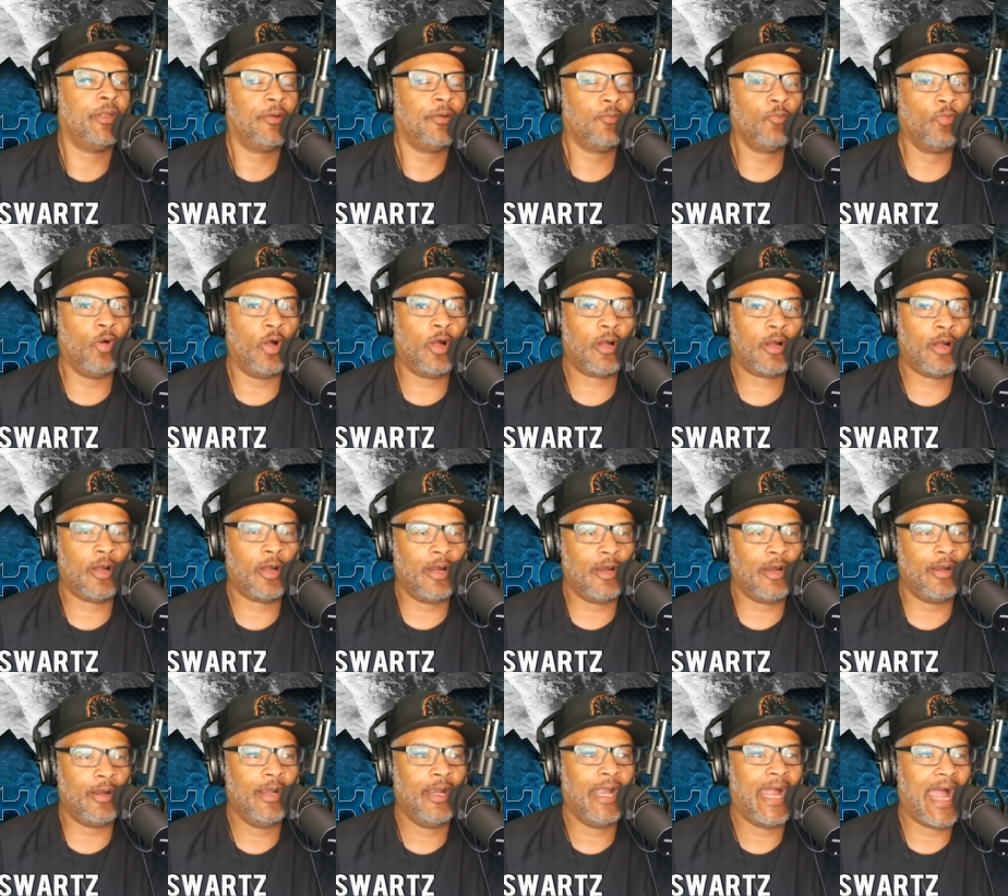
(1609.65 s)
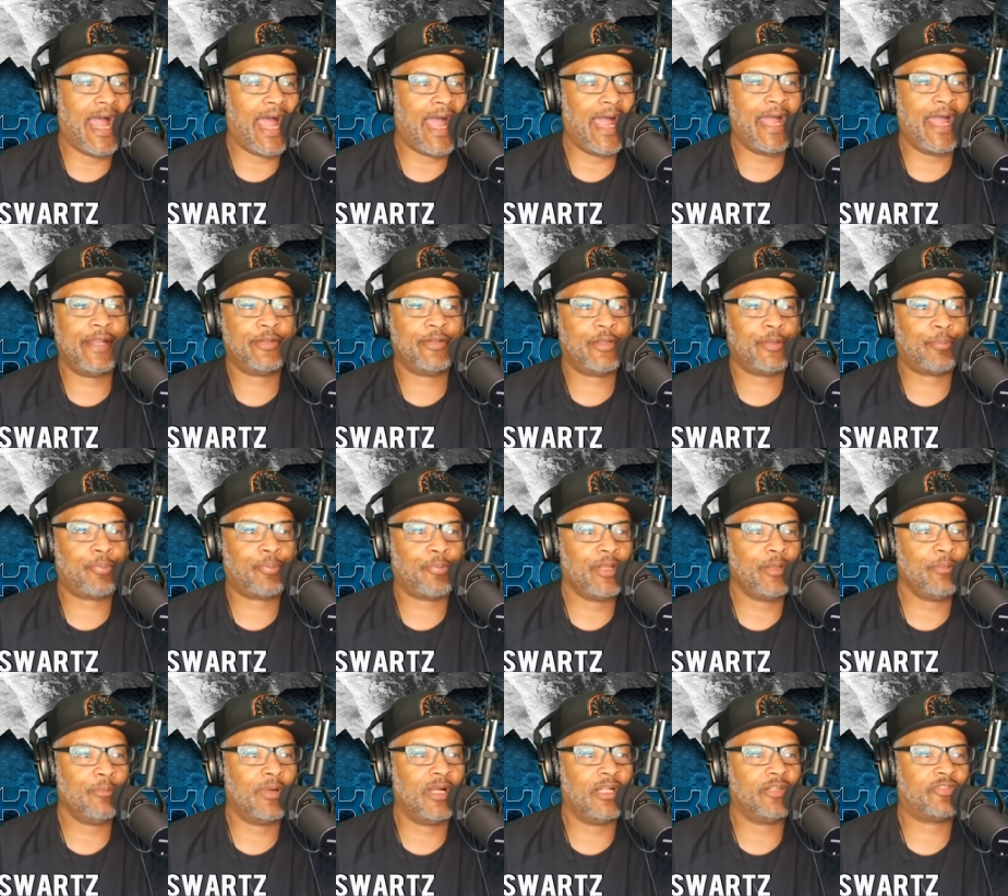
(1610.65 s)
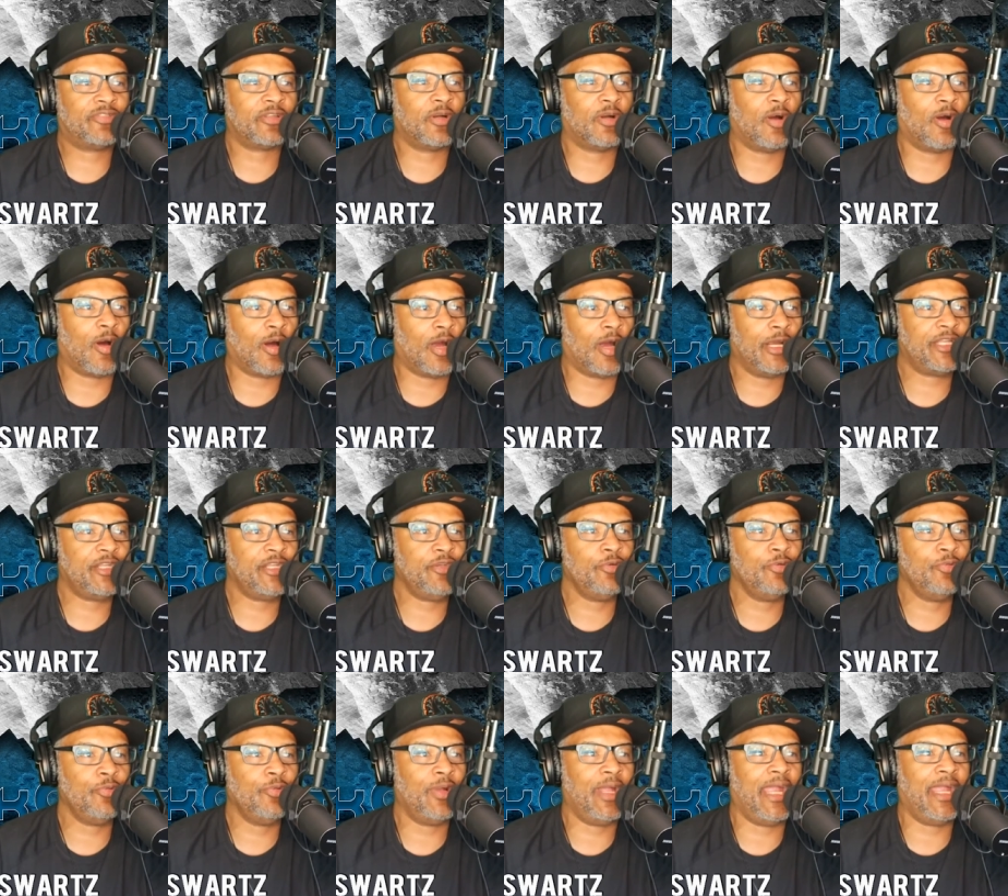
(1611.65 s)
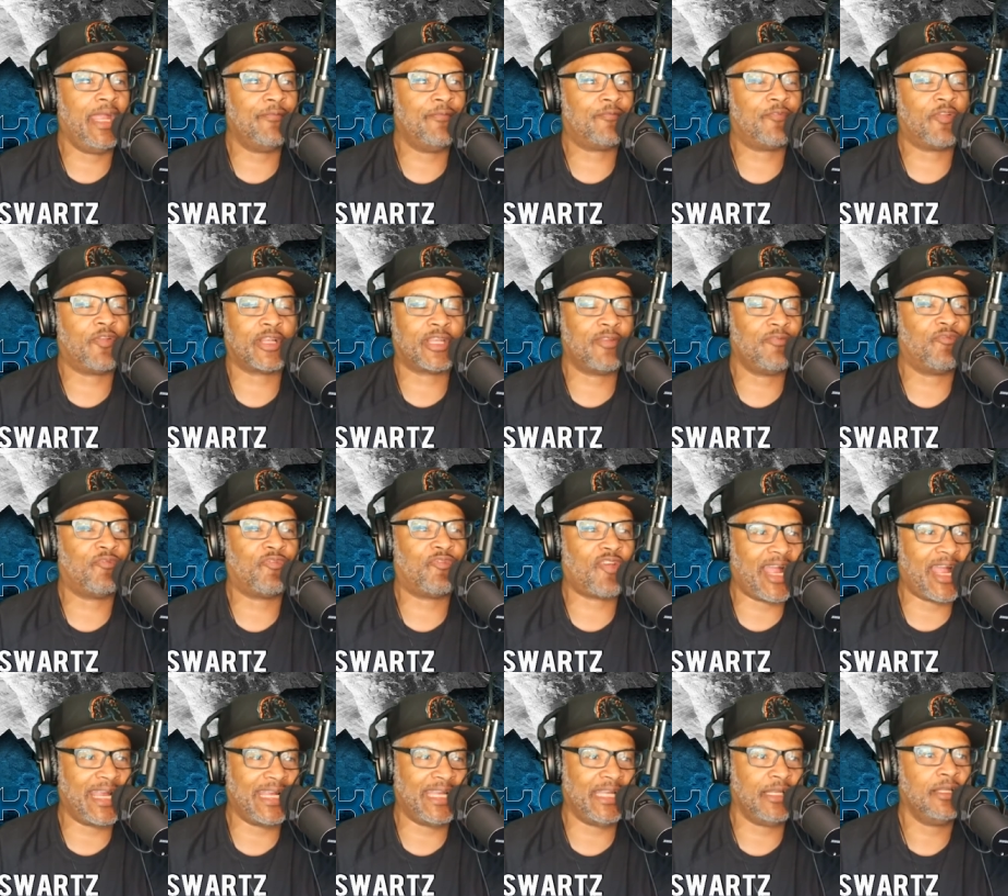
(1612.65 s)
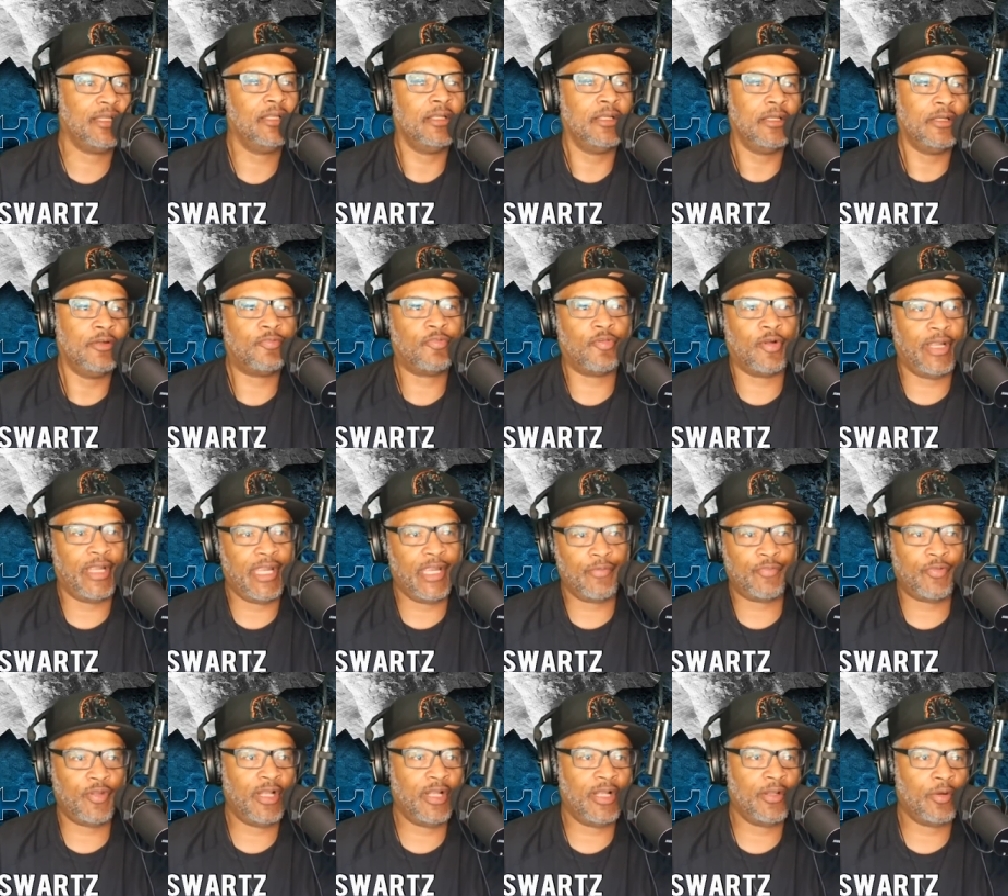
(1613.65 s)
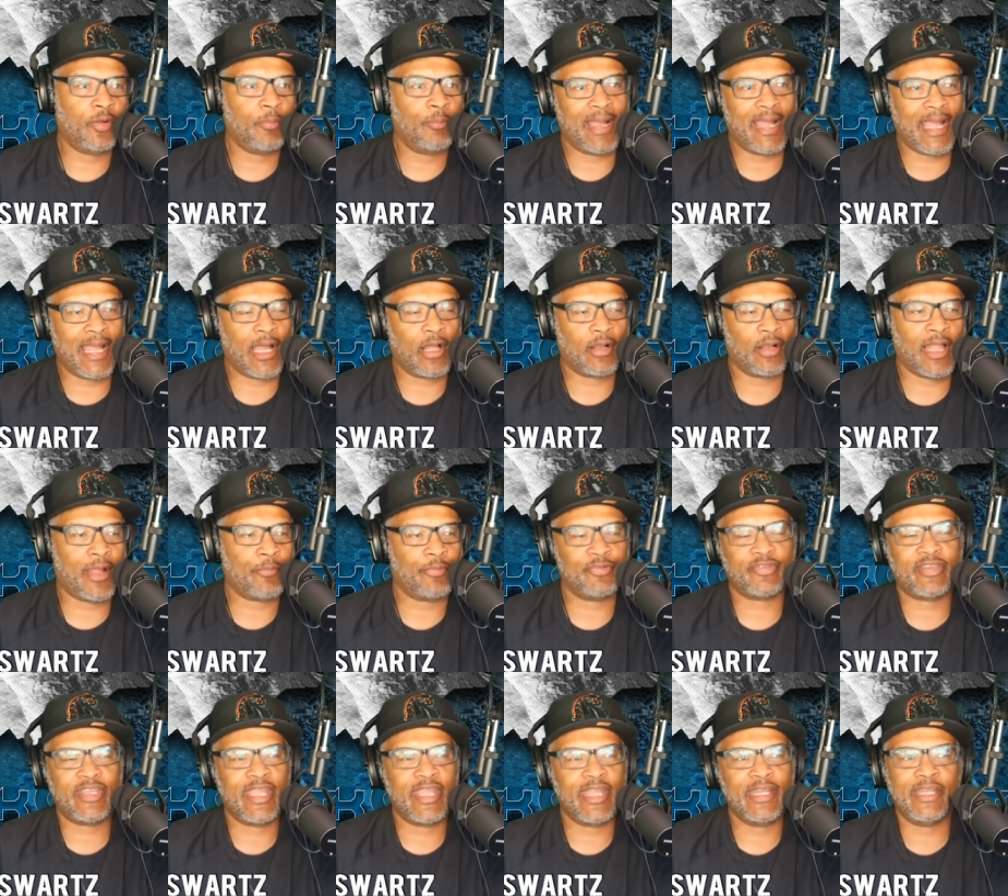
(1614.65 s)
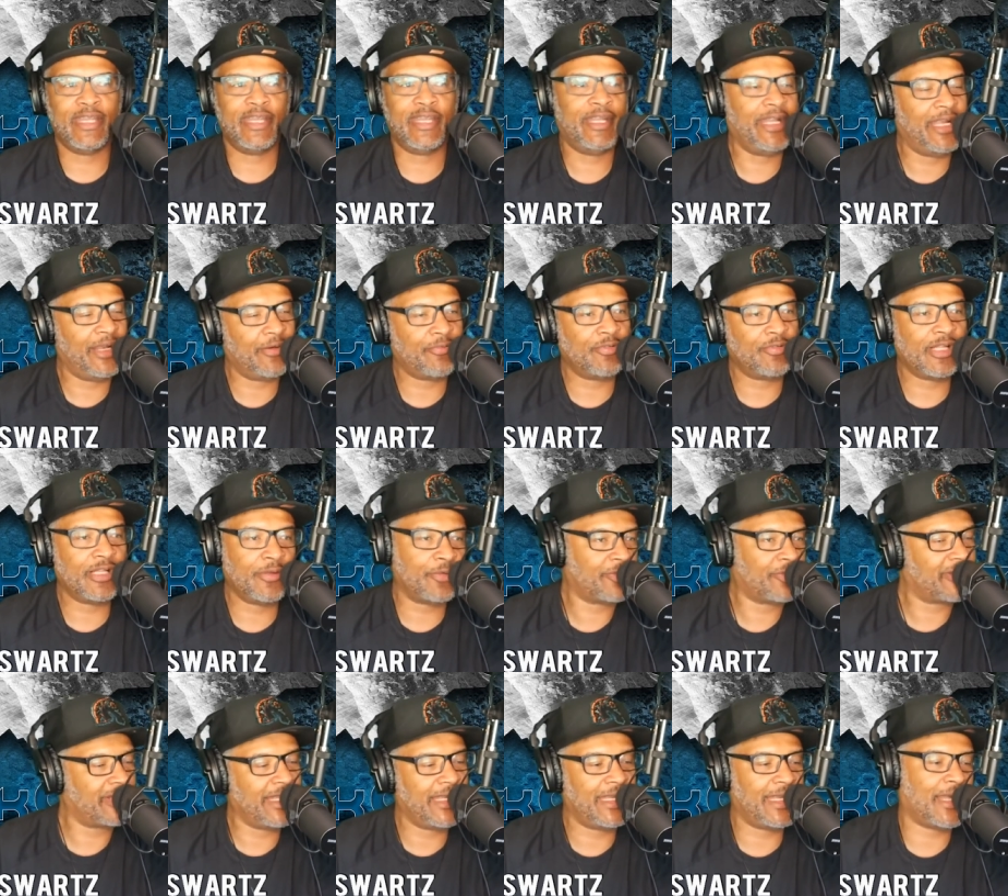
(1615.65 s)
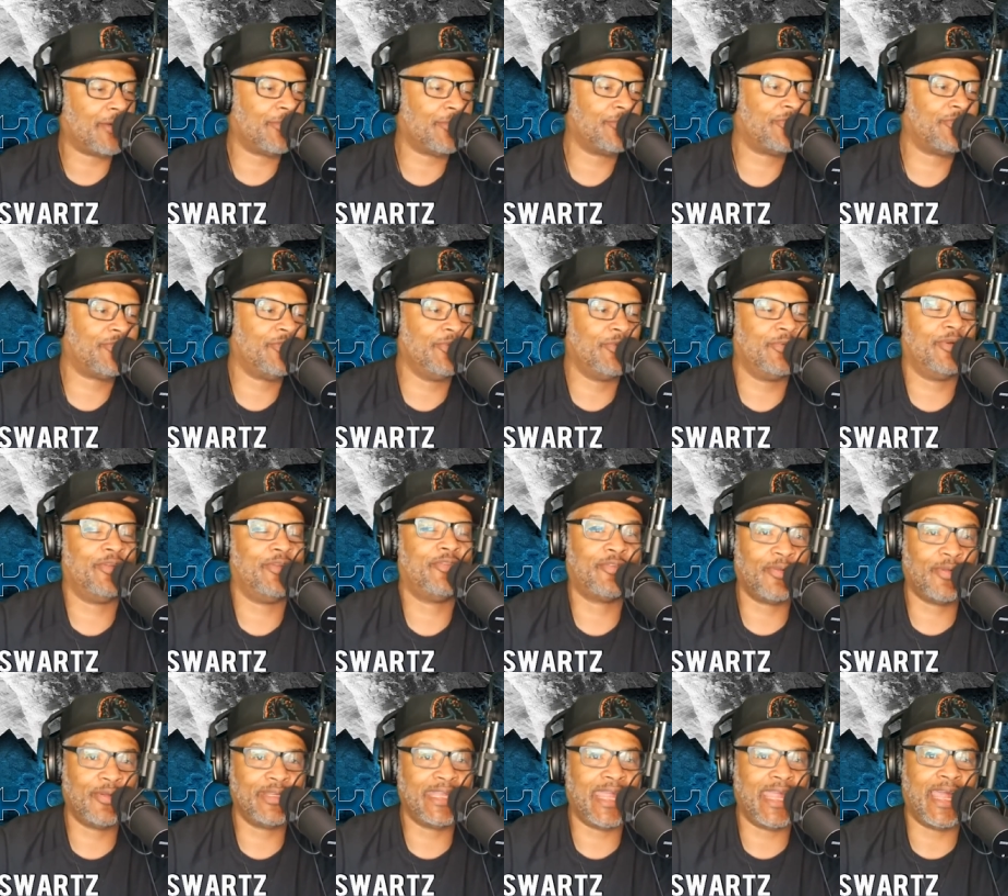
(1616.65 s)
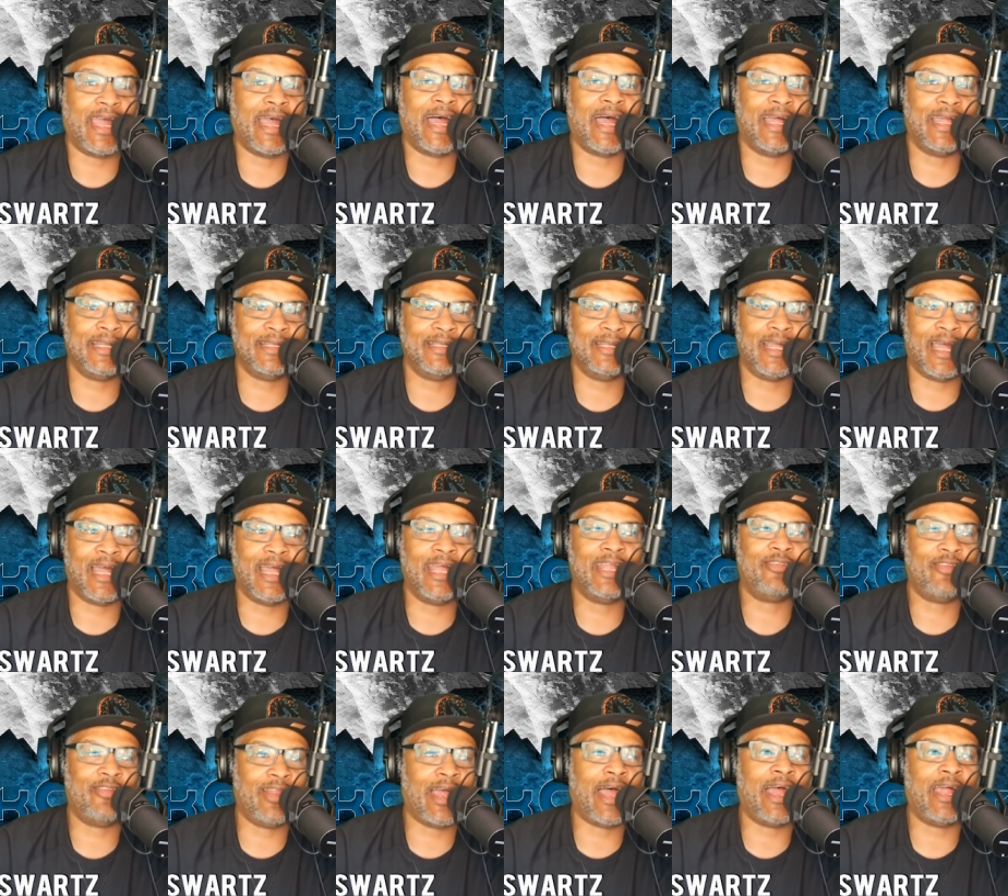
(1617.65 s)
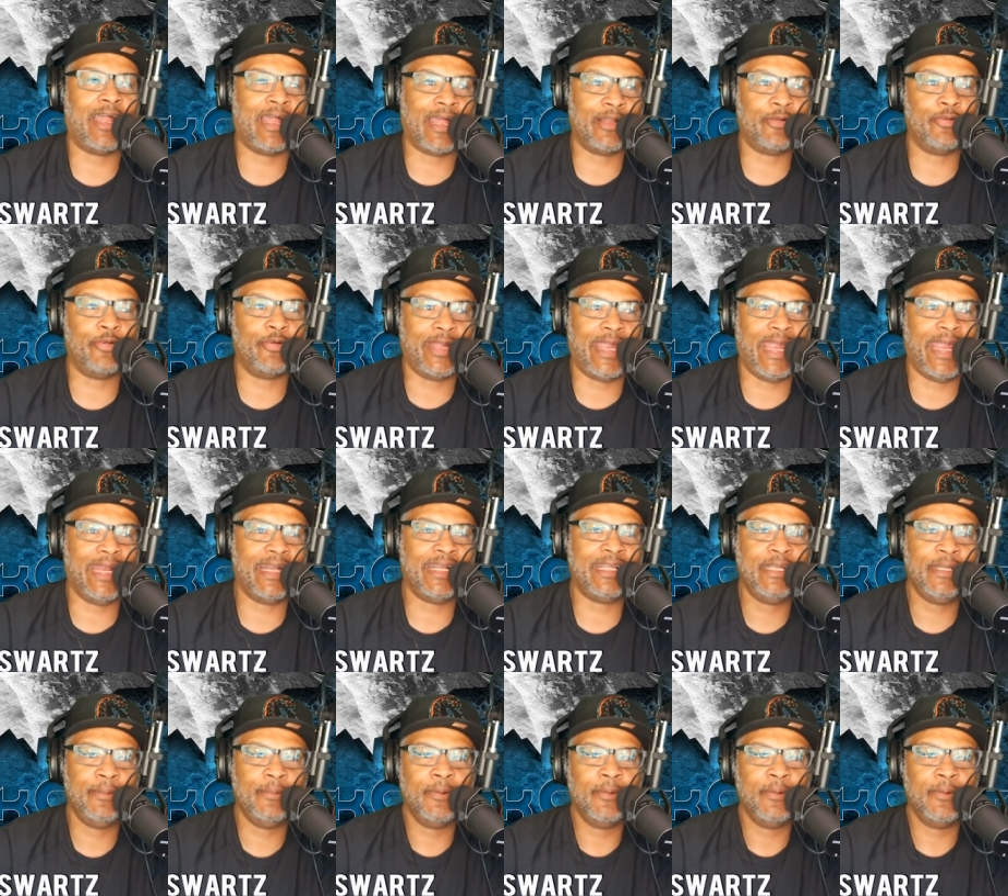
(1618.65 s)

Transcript: With her, I had to pretty much argue and fucking fight for every little mile I was getting and every little thing I was doing. So yeah, I I I know Haley.